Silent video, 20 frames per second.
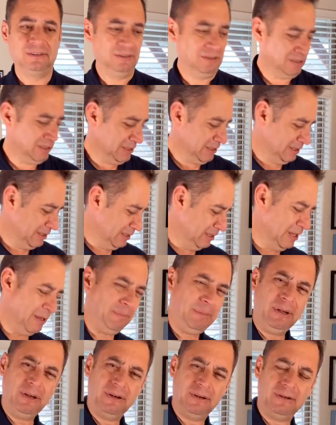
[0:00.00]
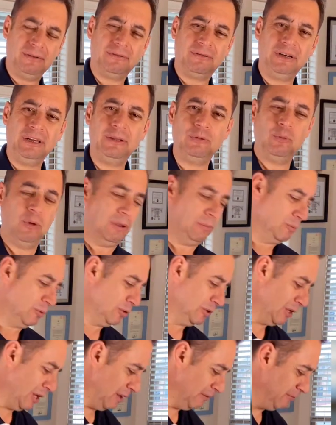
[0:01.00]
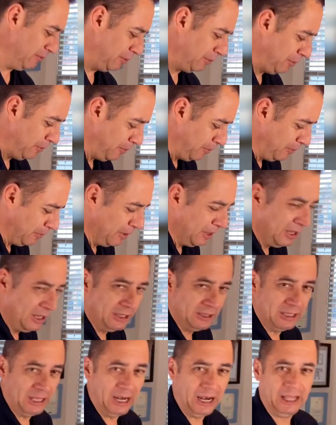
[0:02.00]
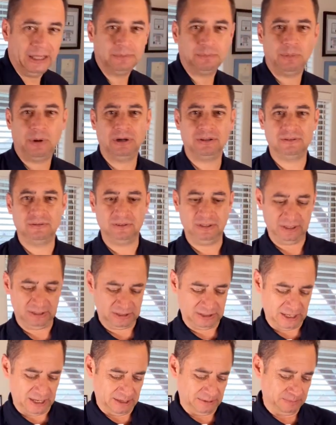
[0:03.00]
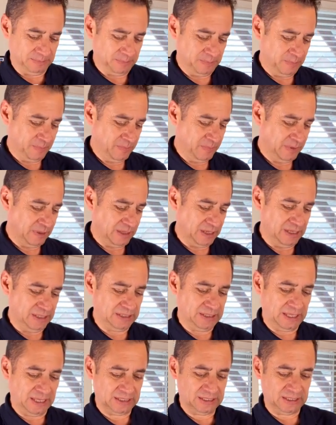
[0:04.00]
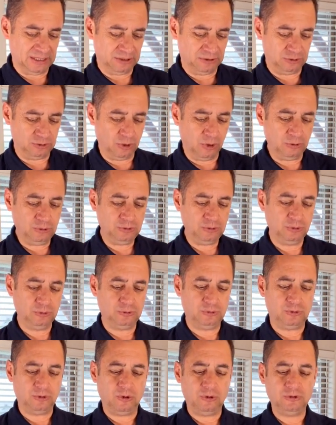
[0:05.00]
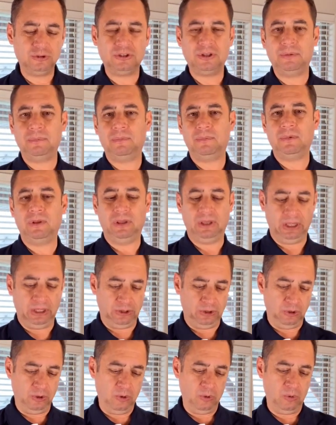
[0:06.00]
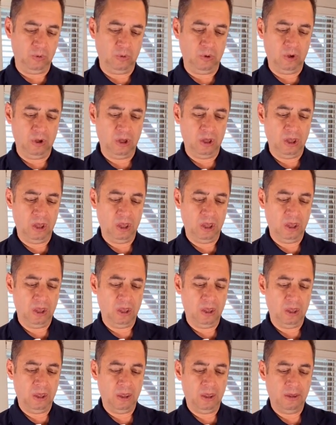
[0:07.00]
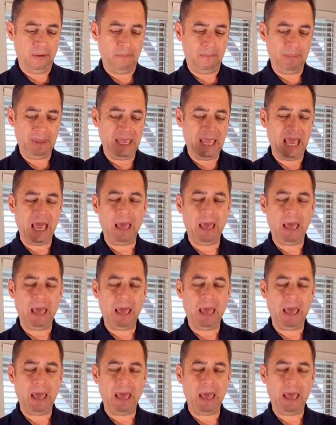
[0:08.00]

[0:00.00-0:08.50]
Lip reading: Look, let me read one more time for you the last part of this psalm. He says, those who trust Him in you, be